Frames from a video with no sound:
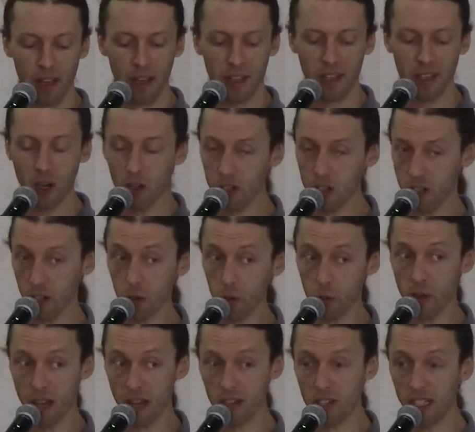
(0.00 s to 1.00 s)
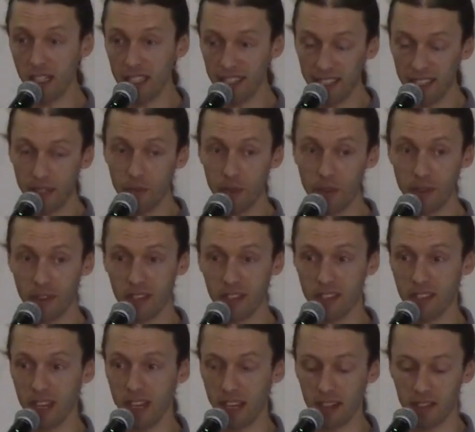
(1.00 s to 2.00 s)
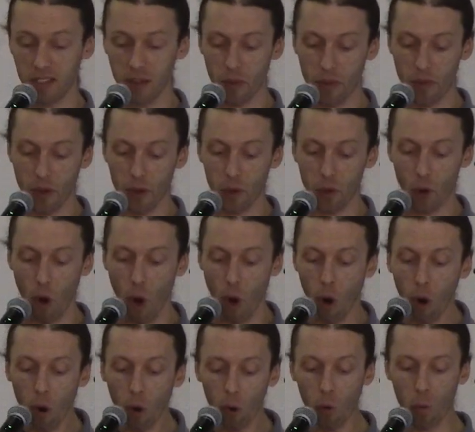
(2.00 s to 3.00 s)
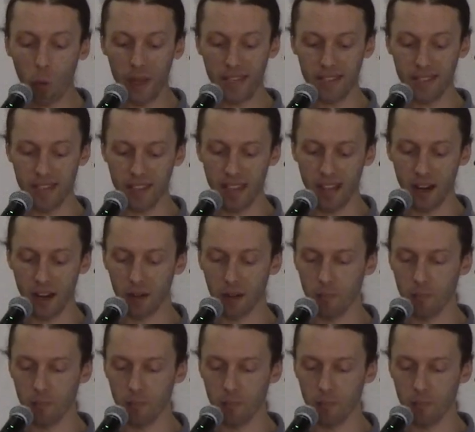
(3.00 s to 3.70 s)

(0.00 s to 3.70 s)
Young children actually live in this state. They're always there.